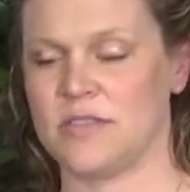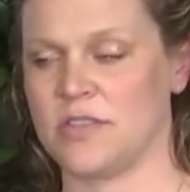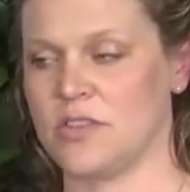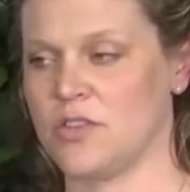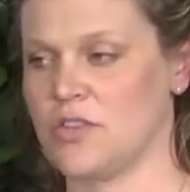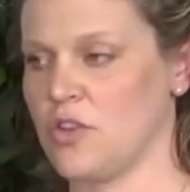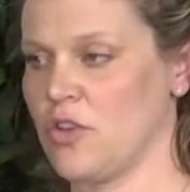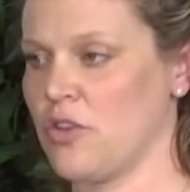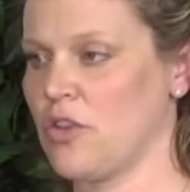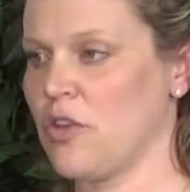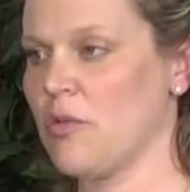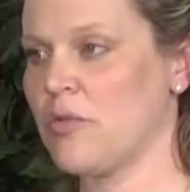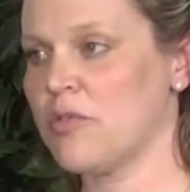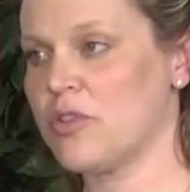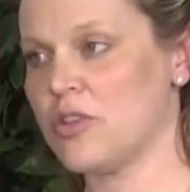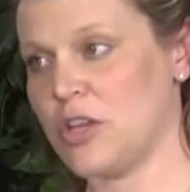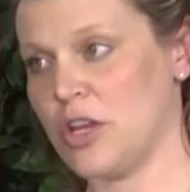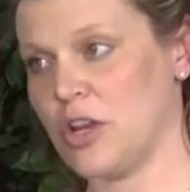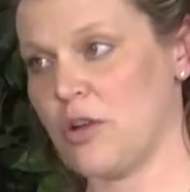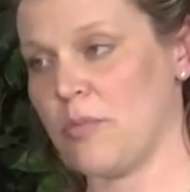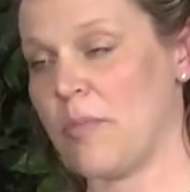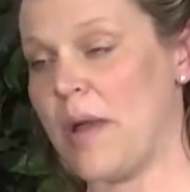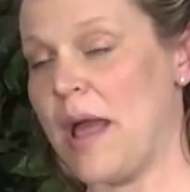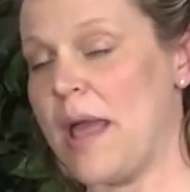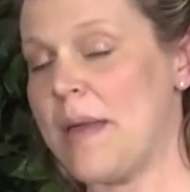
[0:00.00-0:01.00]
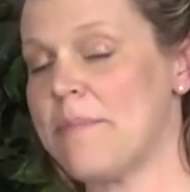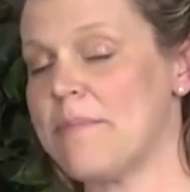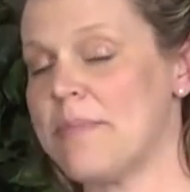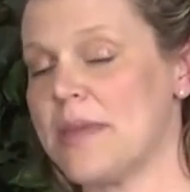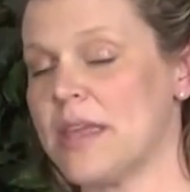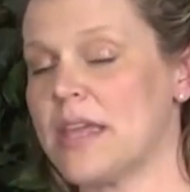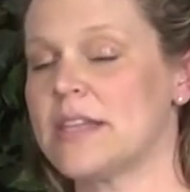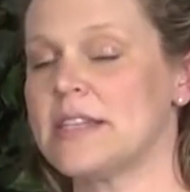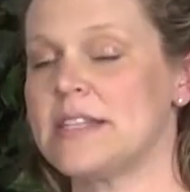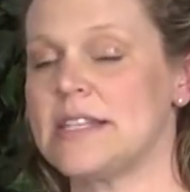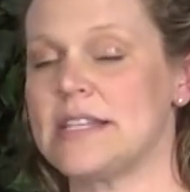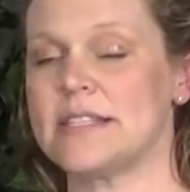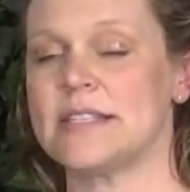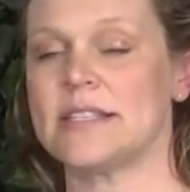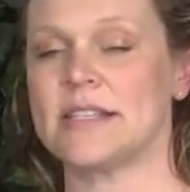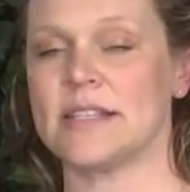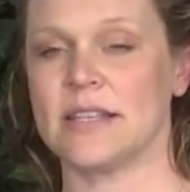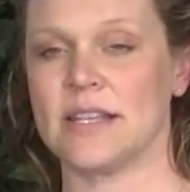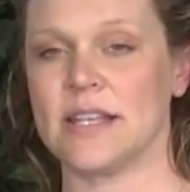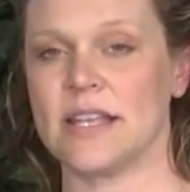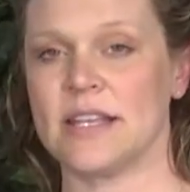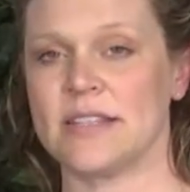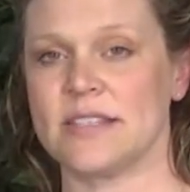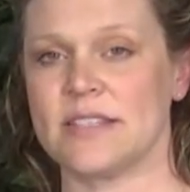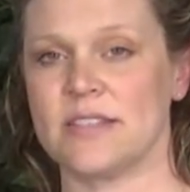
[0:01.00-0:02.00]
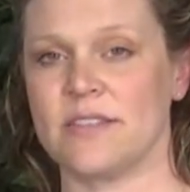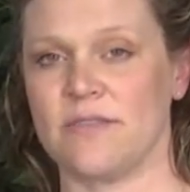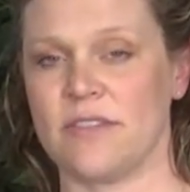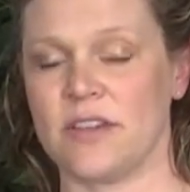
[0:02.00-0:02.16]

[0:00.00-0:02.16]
So there might be a decent list